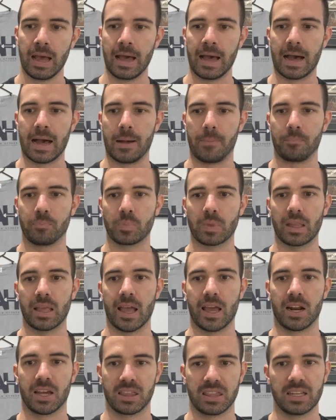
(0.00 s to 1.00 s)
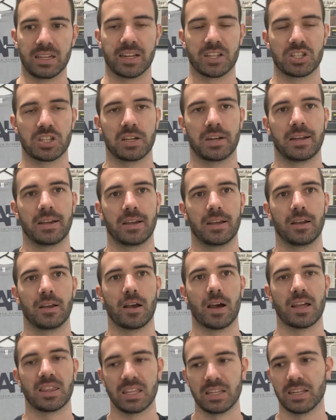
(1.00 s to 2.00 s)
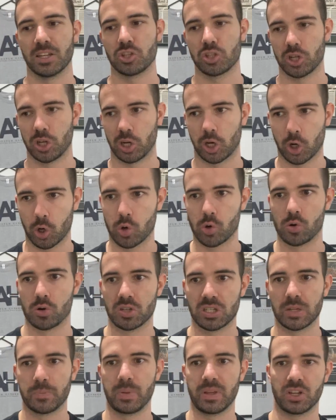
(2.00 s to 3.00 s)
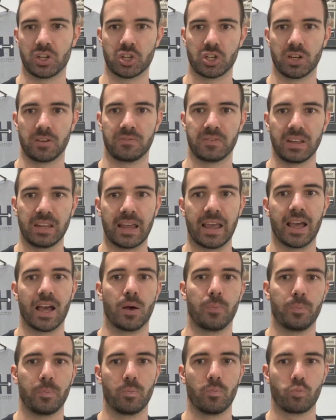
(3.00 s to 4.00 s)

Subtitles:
And I think that's going to cause a big shift in how